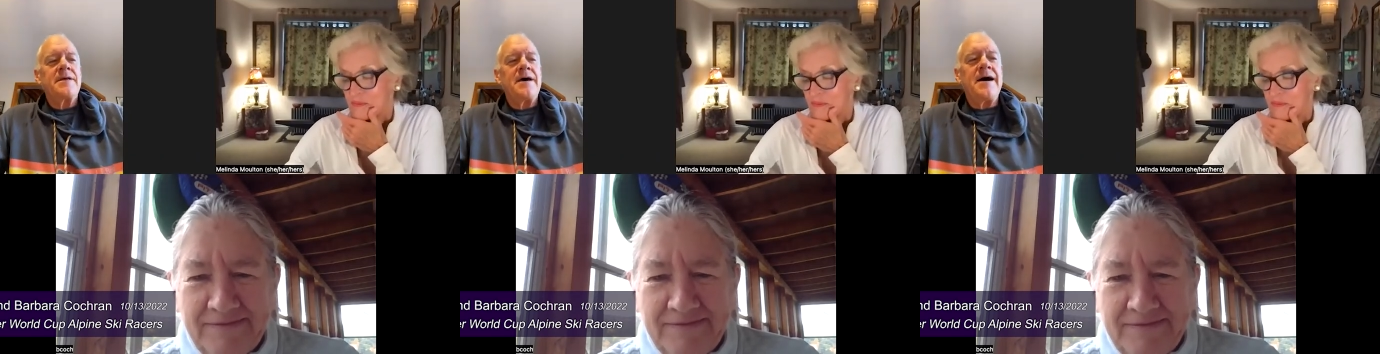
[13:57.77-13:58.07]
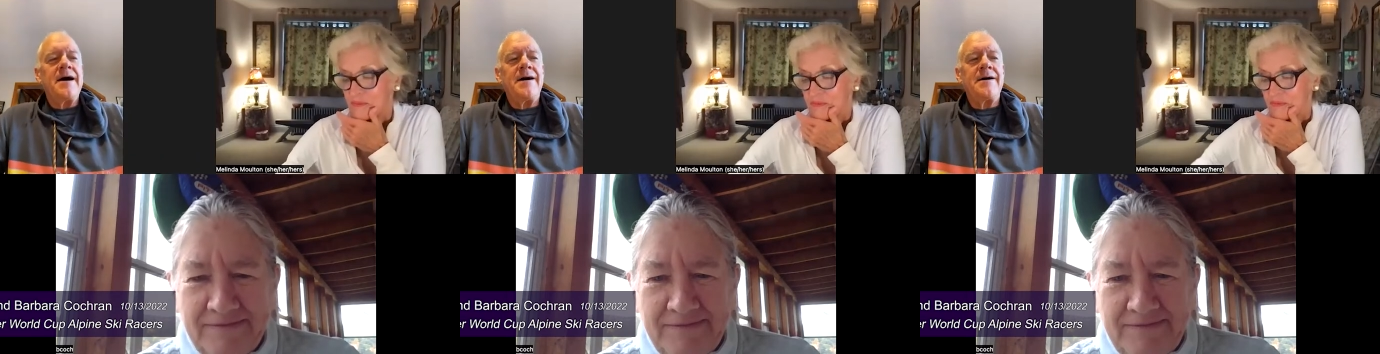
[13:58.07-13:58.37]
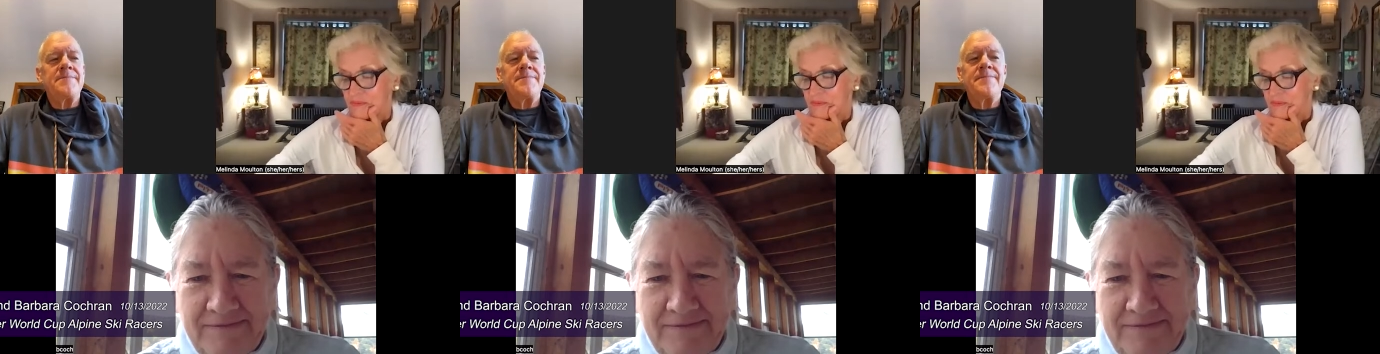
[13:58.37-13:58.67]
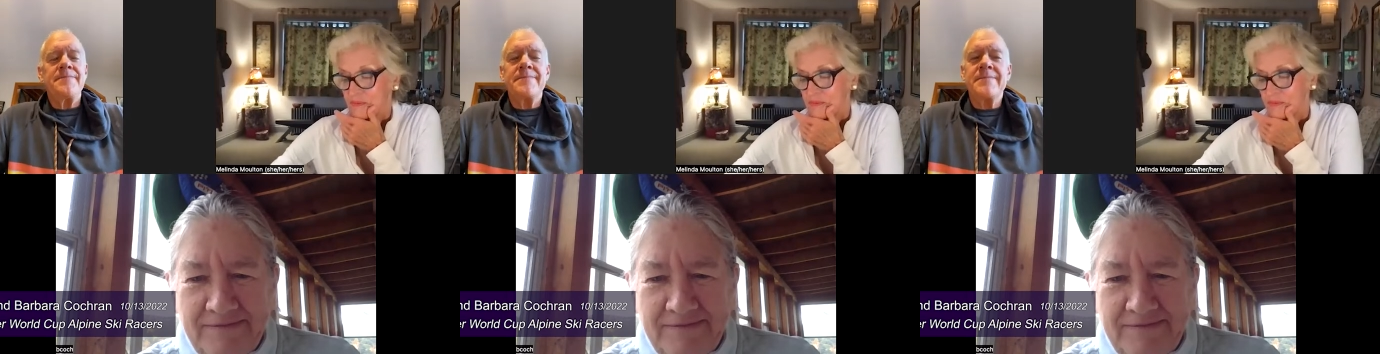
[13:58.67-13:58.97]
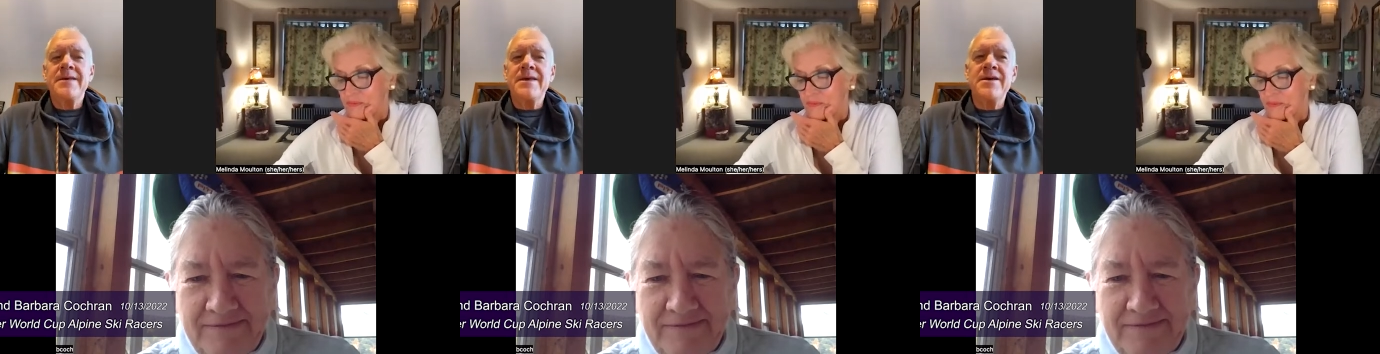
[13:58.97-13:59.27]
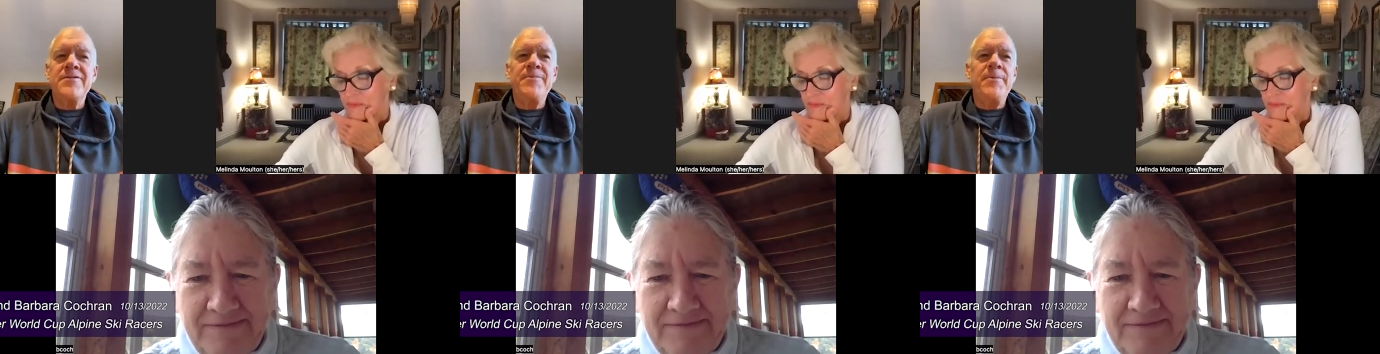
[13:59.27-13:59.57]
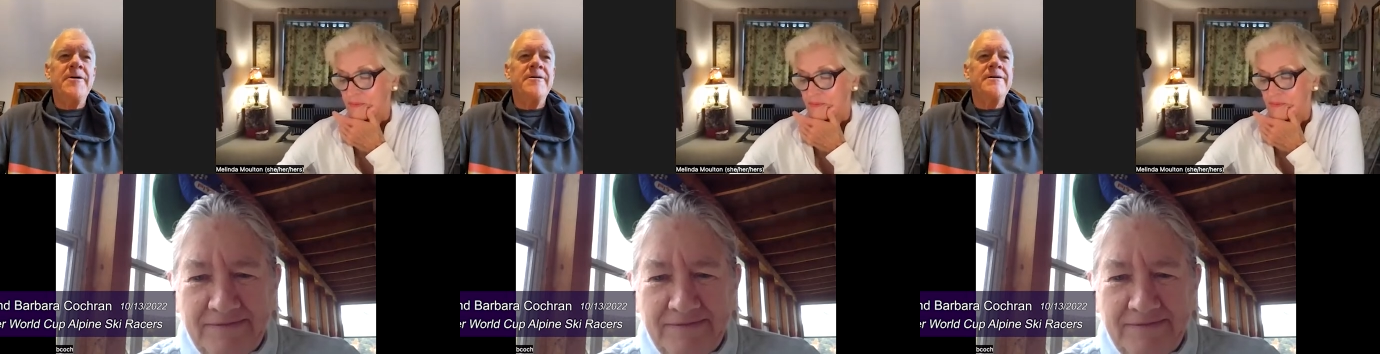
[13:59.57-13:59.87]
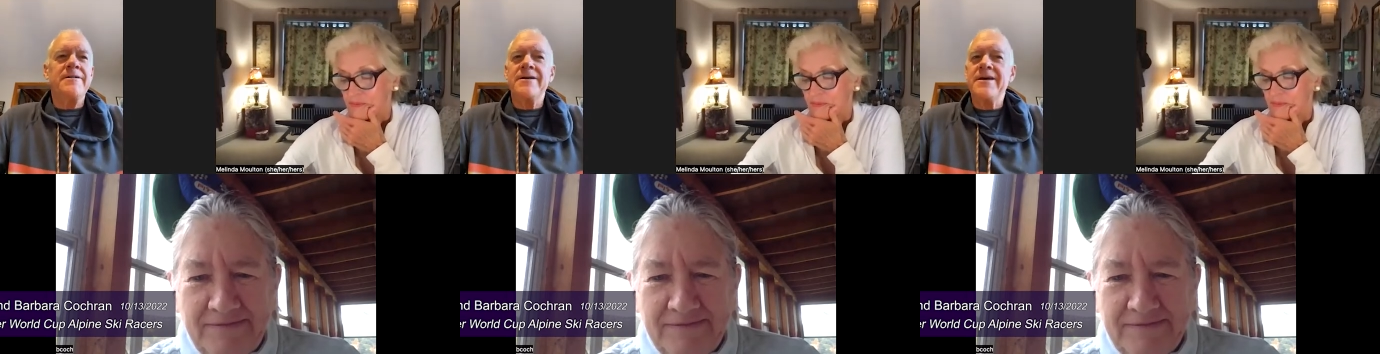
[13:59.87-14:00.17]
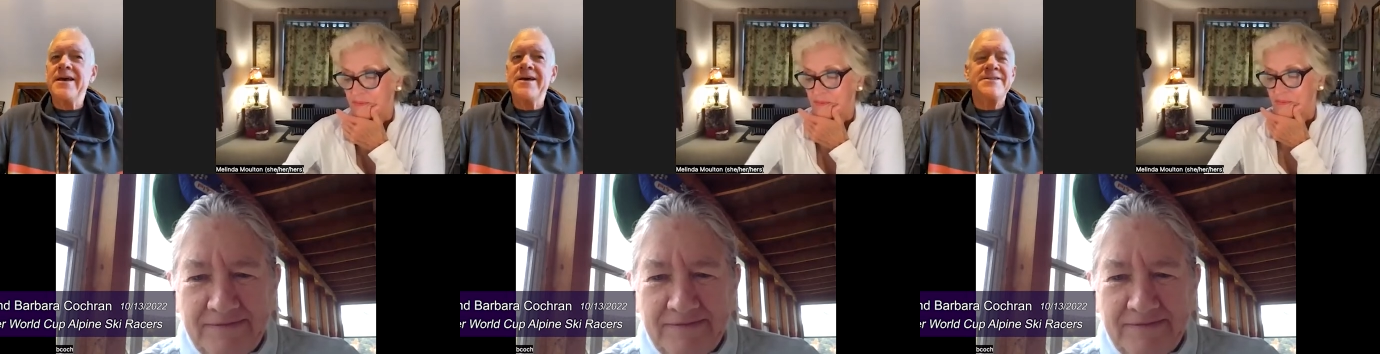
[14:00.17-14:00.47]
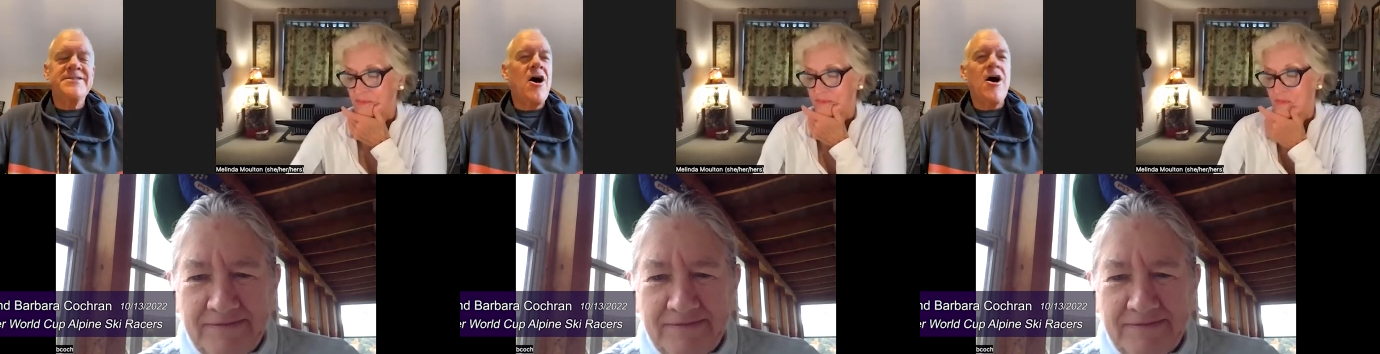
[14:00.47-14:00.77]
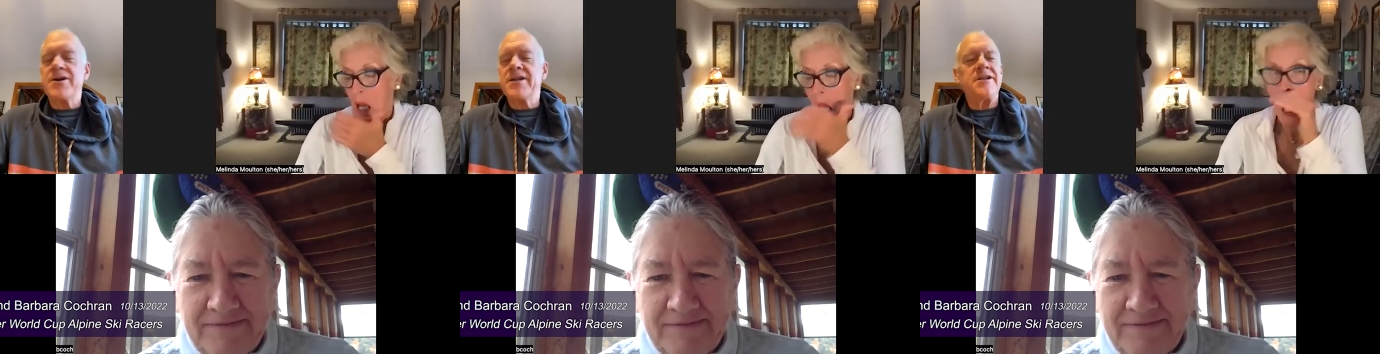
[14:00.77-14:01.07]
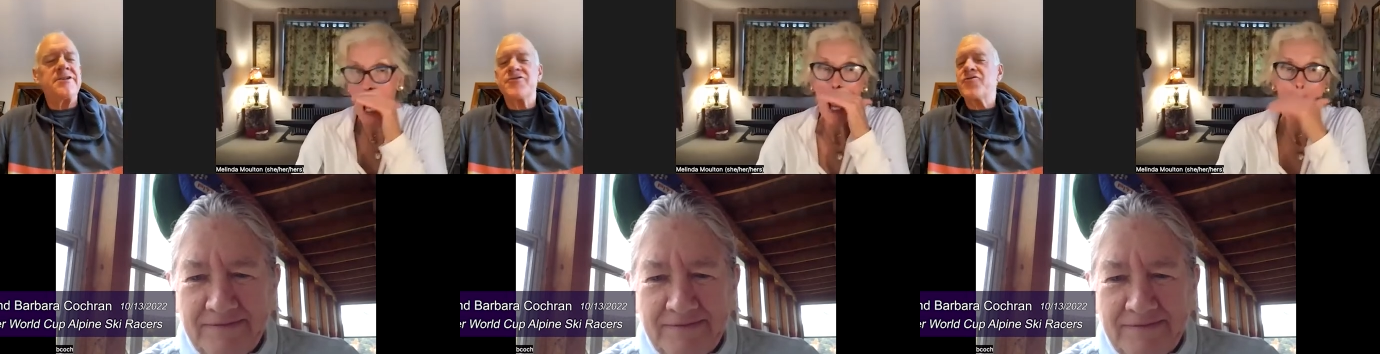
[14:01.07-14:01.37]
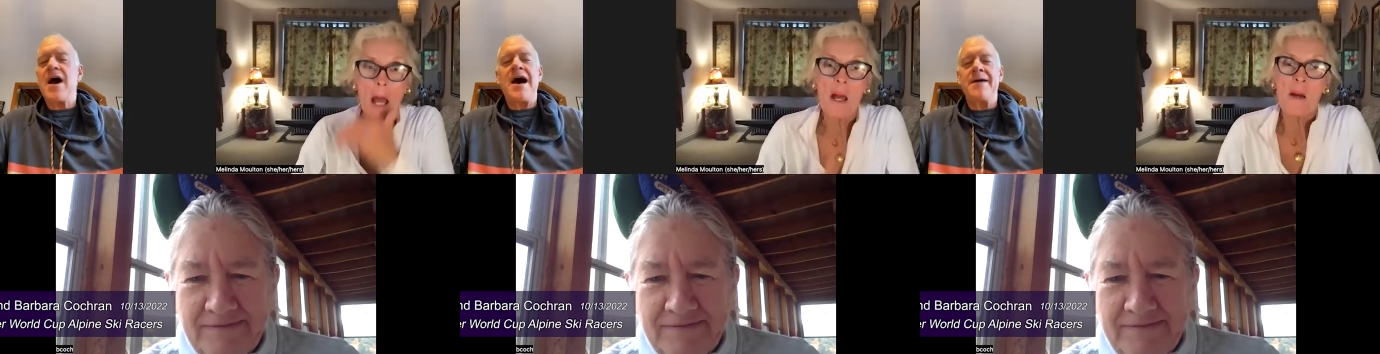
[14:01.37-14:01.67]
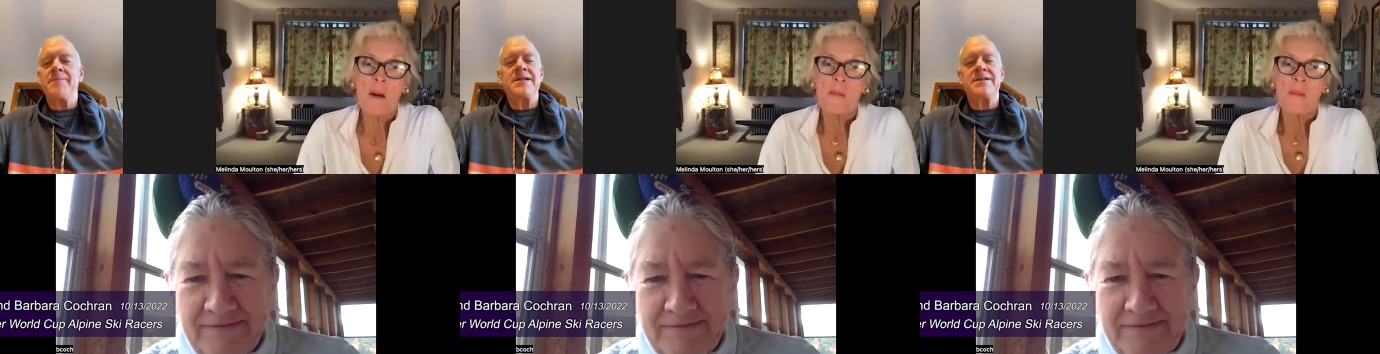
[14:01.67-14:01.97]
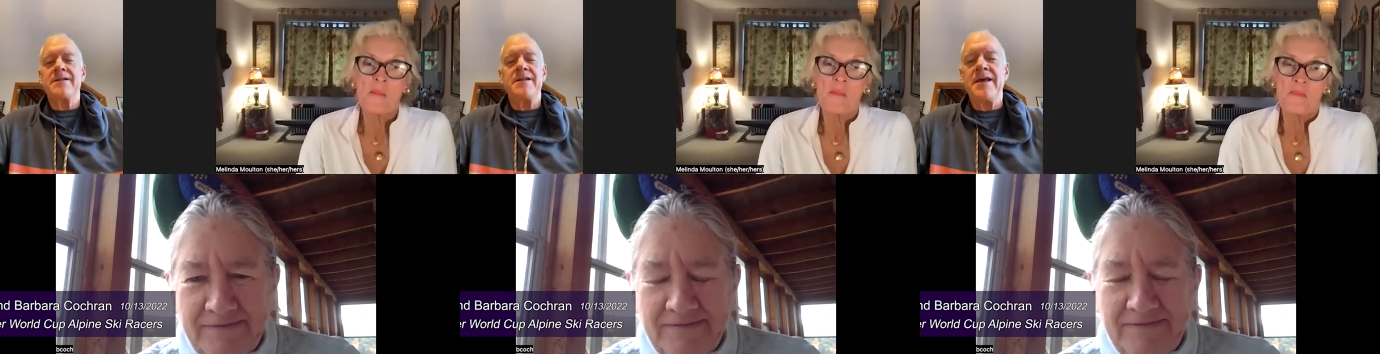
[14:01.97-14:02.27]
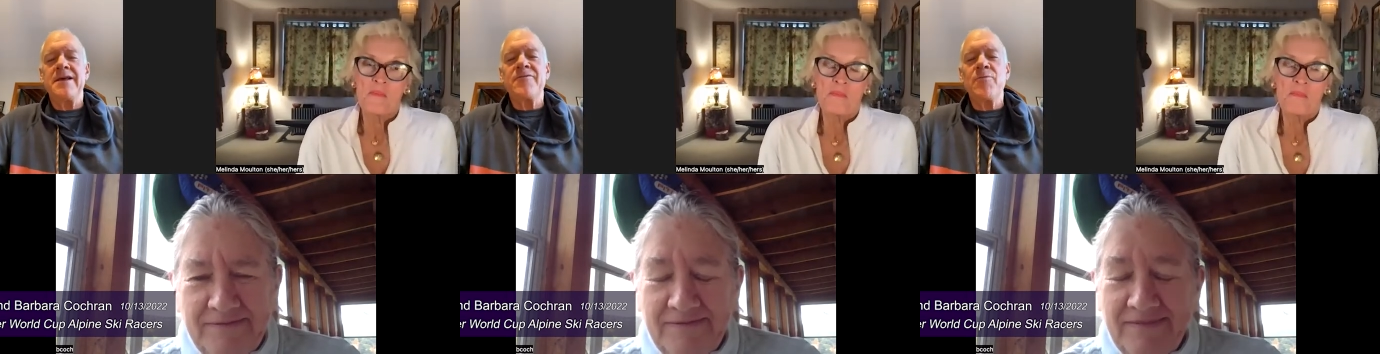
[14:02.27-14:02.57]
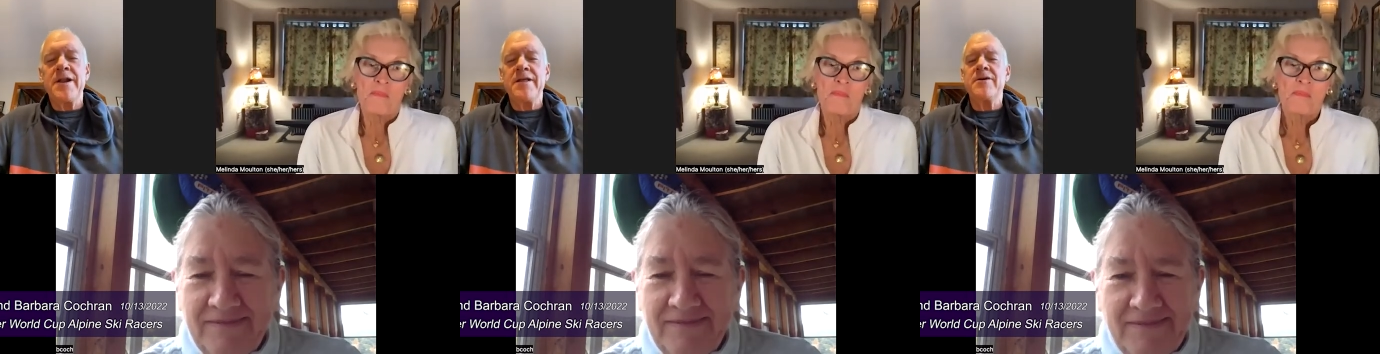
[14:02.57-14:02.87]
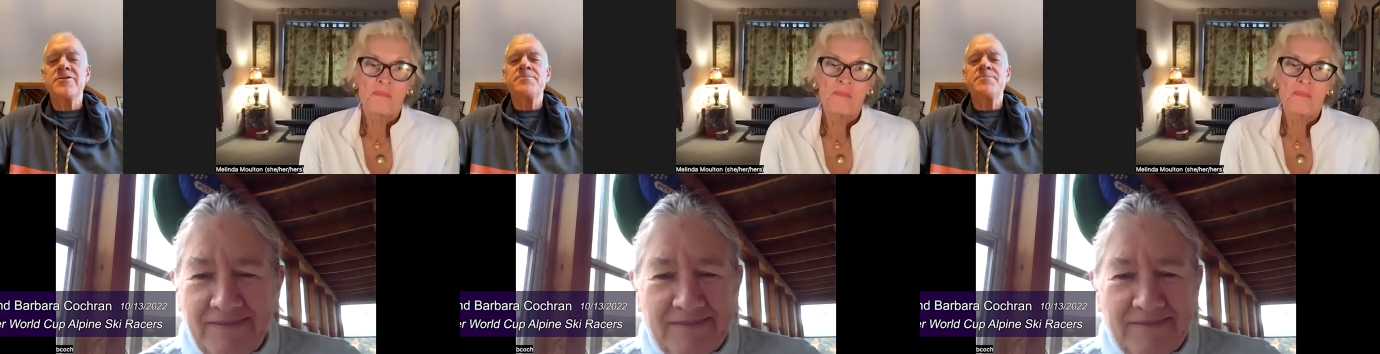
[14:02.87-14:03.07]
Speaker 1: uh, Kitzbühel is hard to describe. It, it's one of those